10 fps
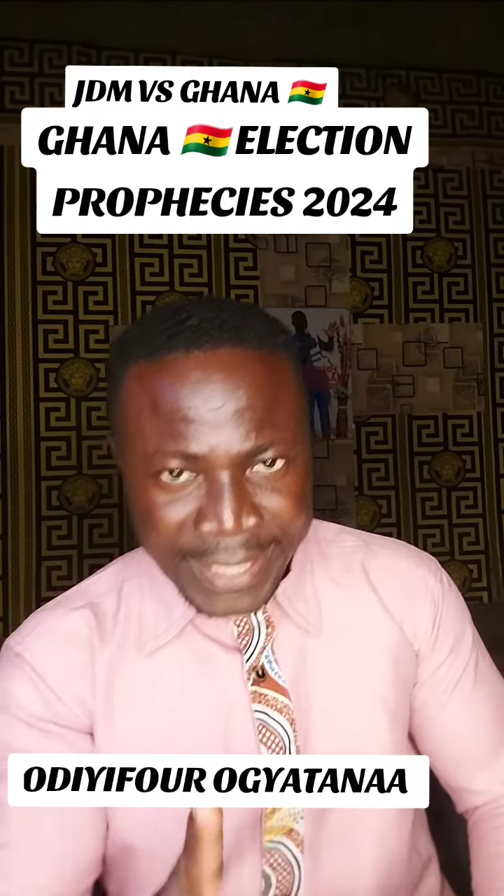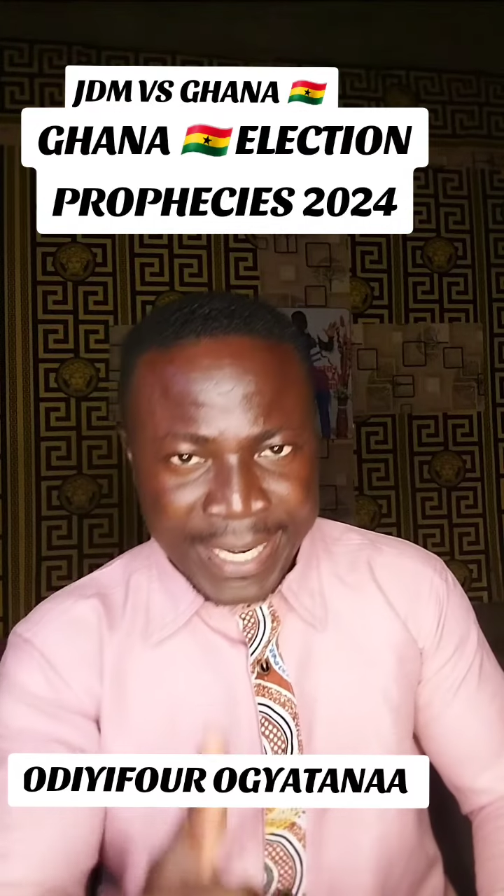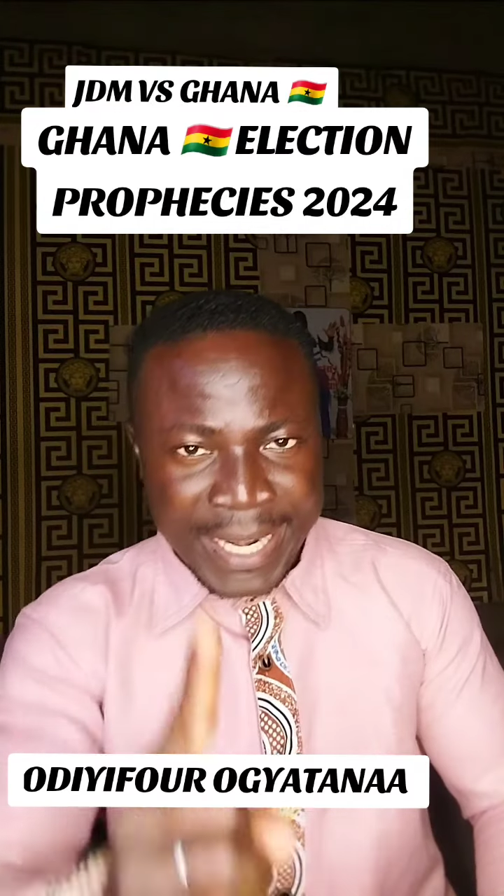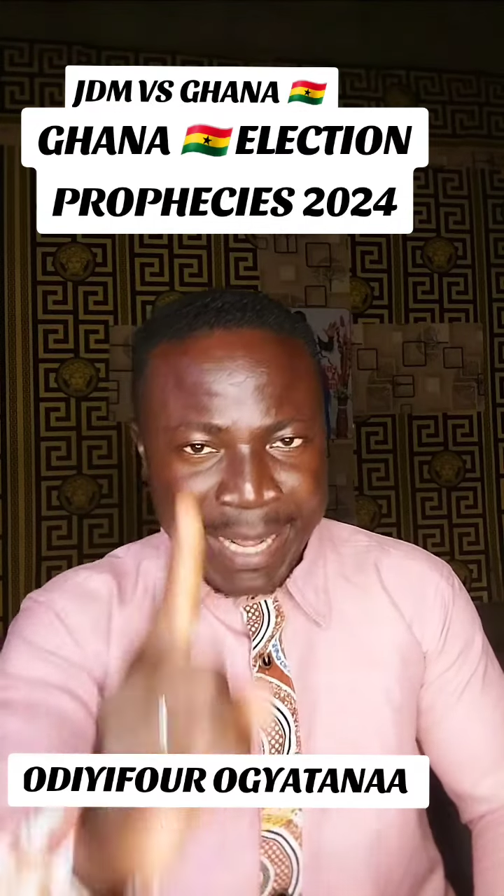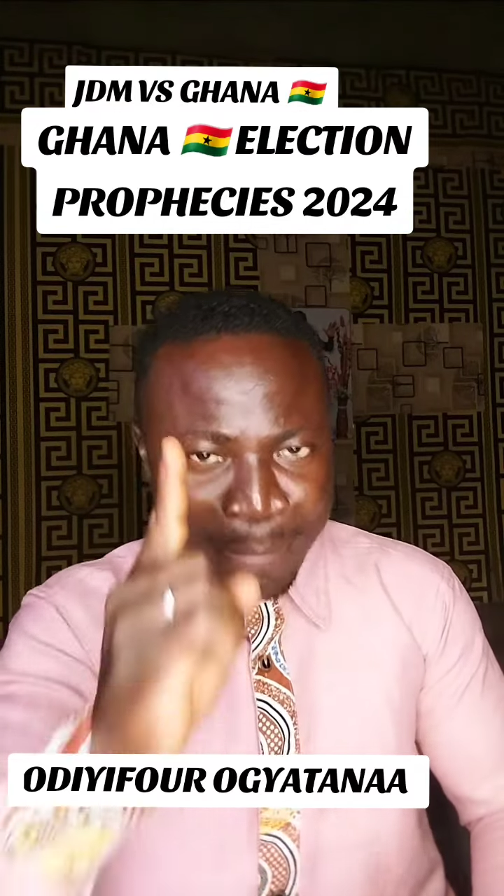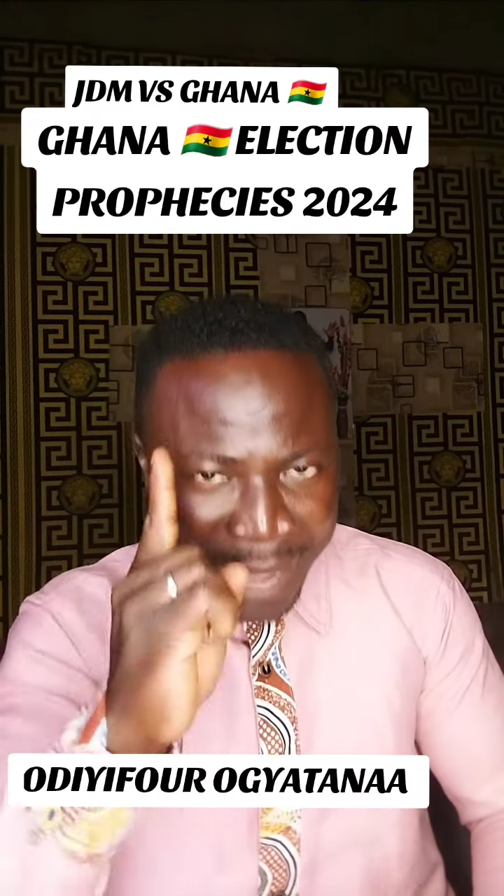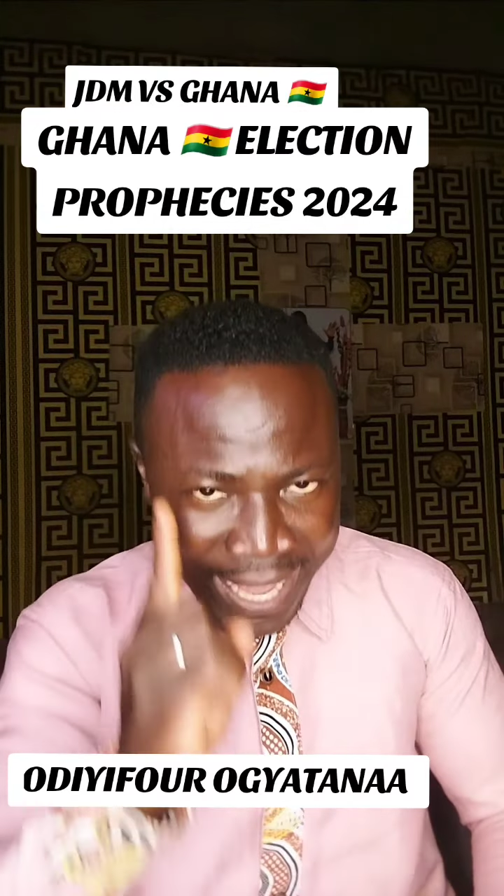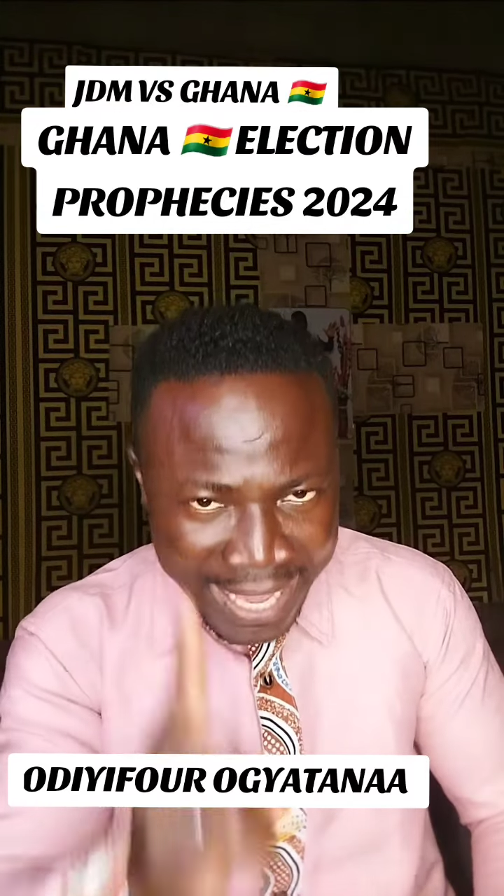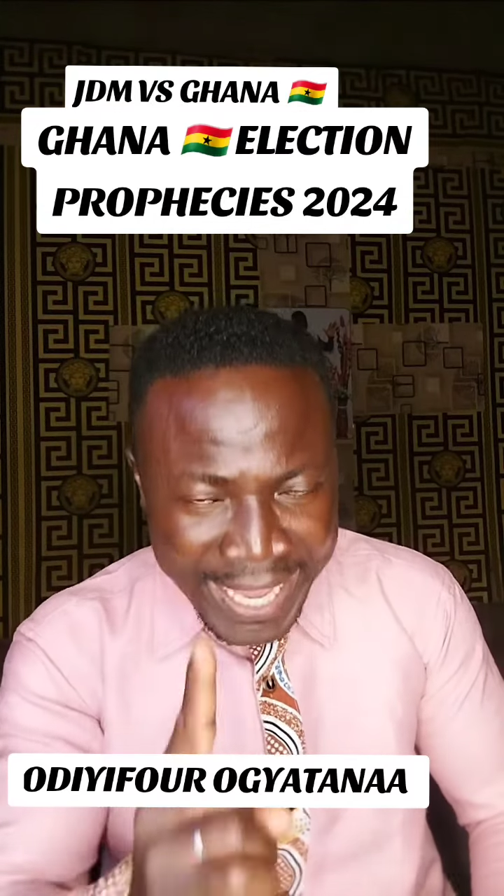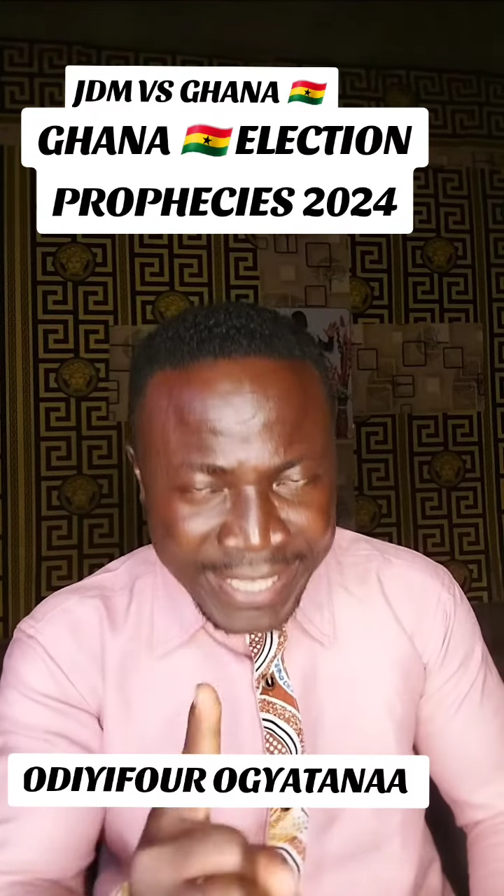The number
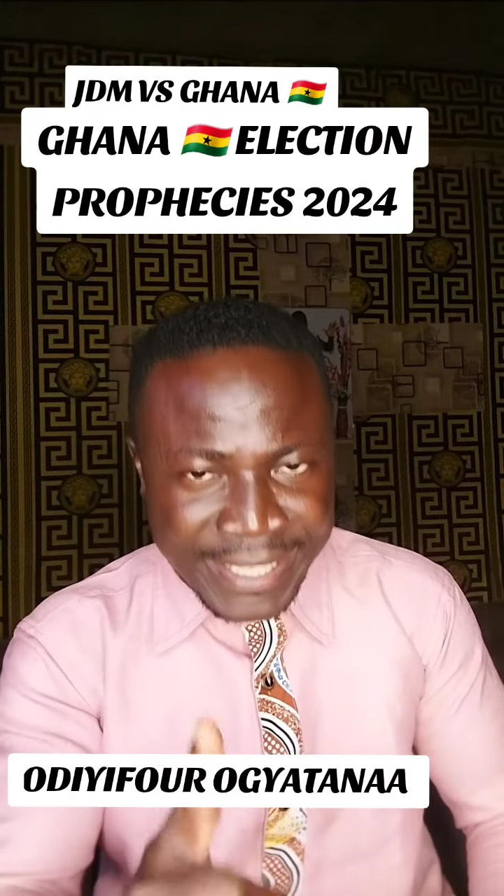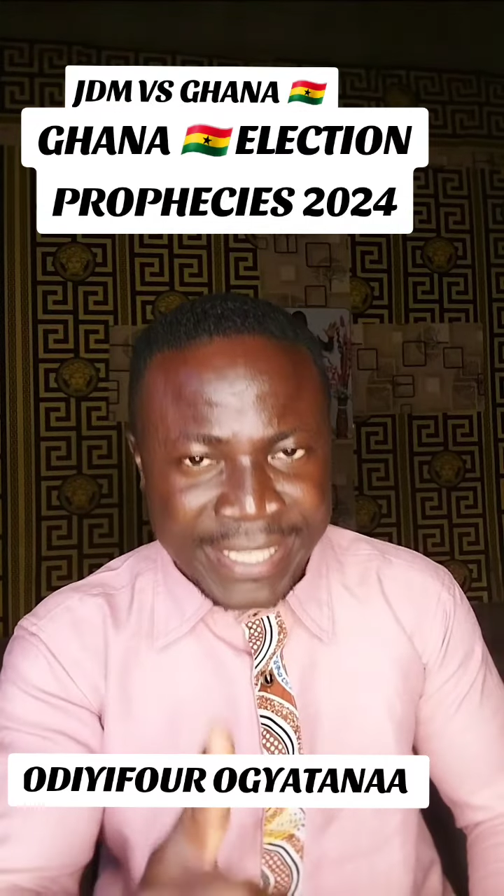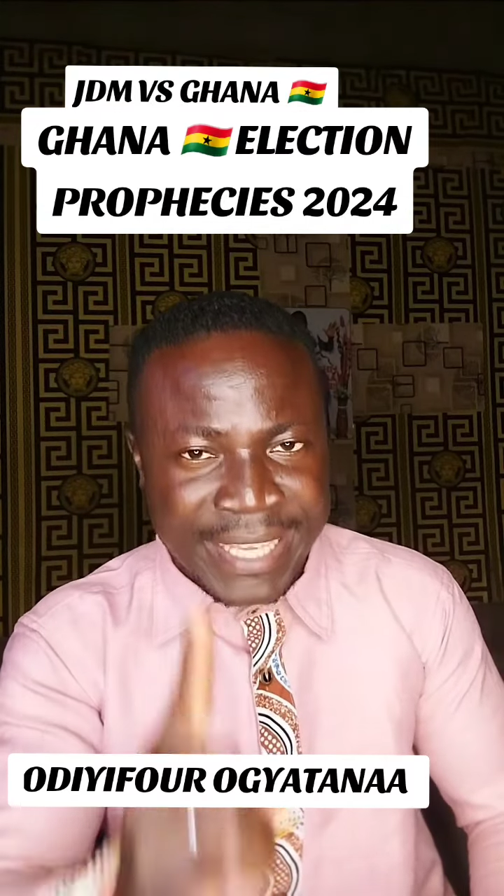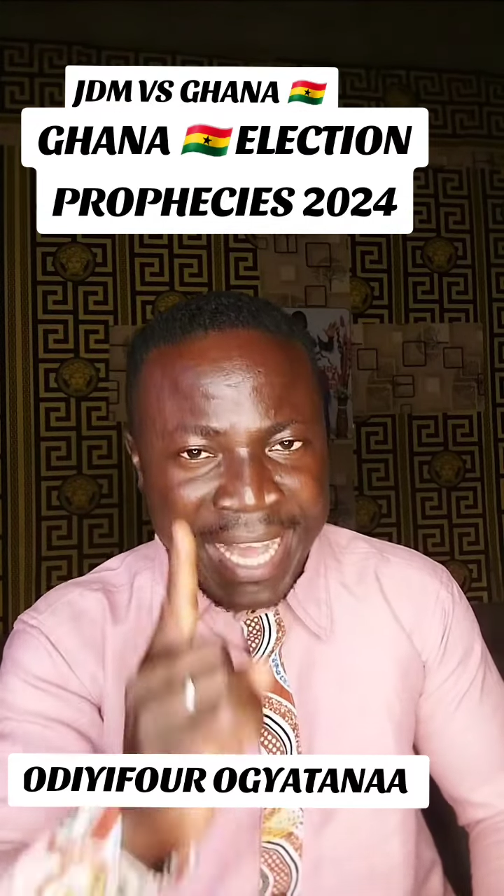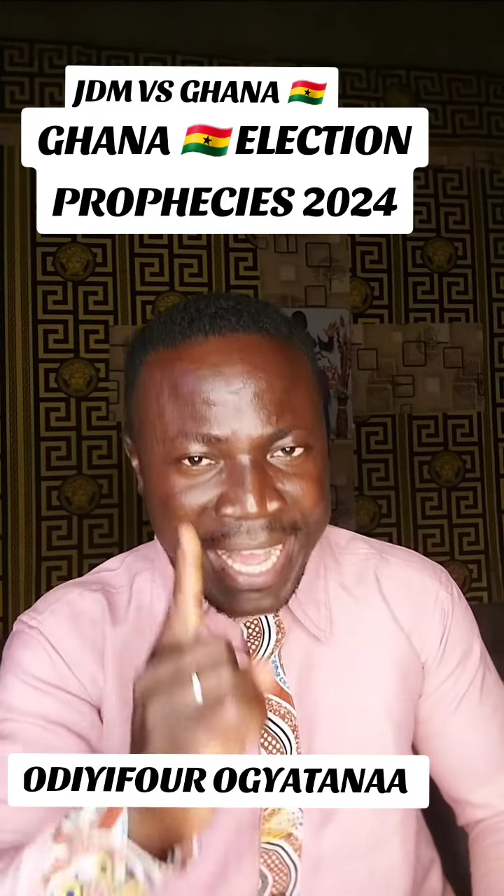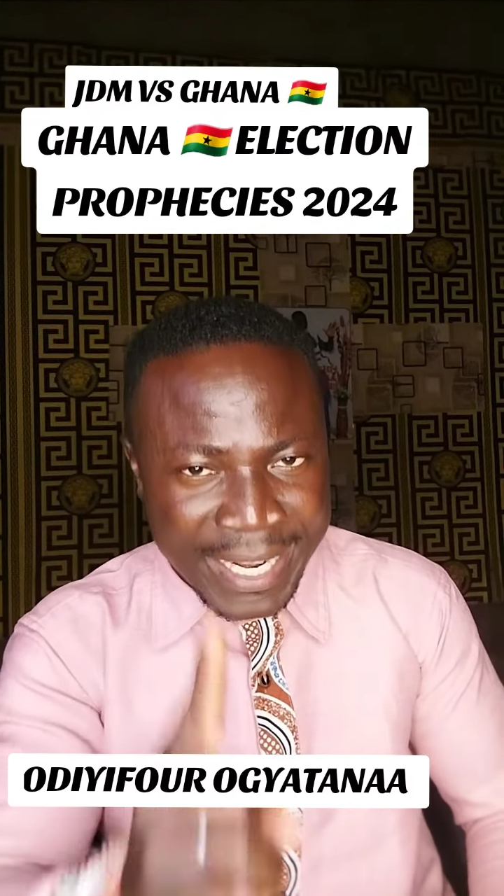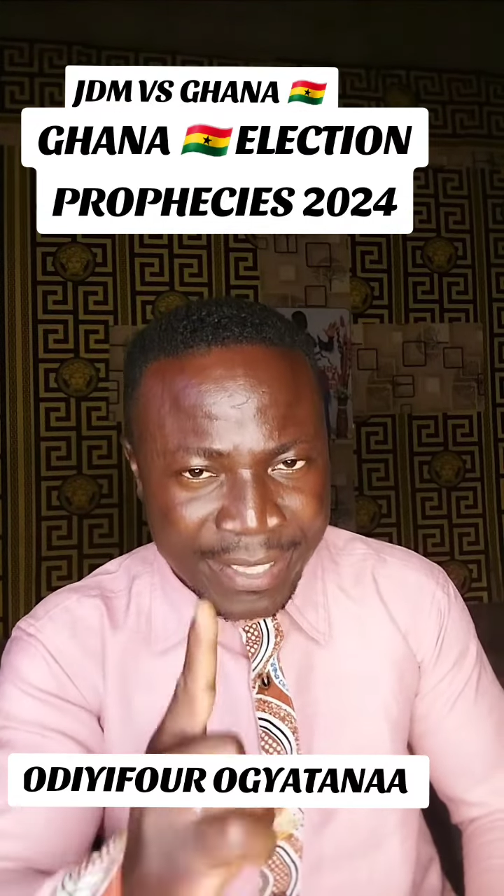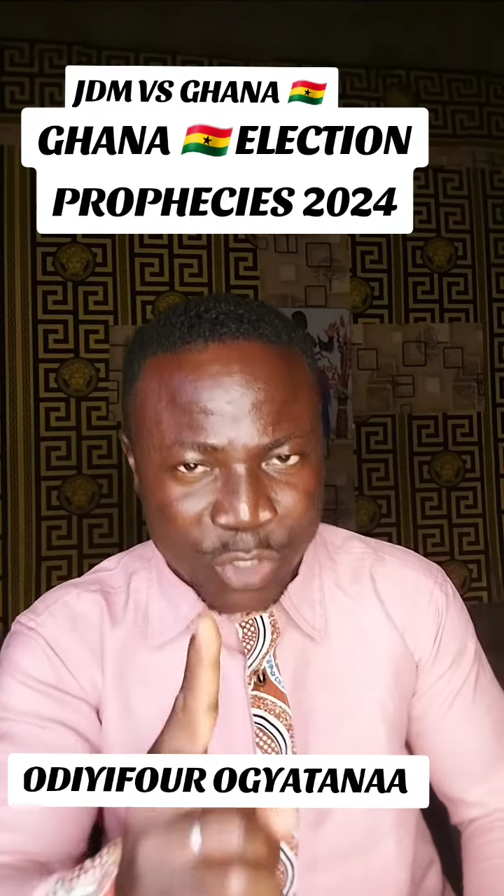8 is a highly